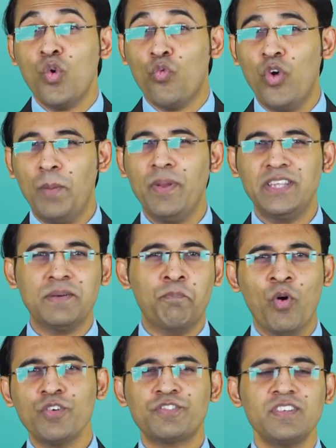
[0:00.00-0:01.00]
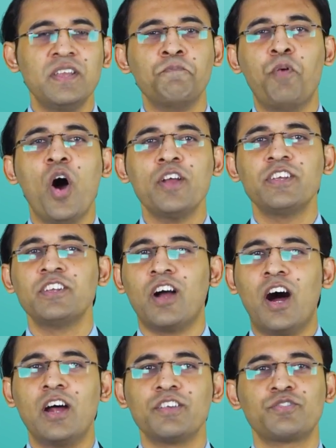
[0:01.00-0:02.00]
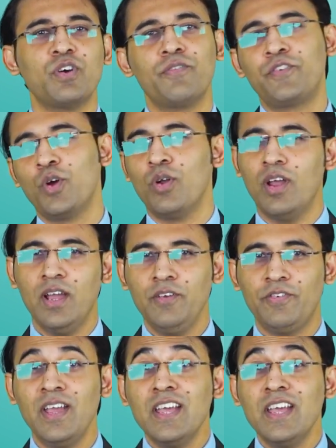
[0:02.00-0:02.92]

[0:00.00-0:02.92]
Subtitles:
will be the most important hours of your life.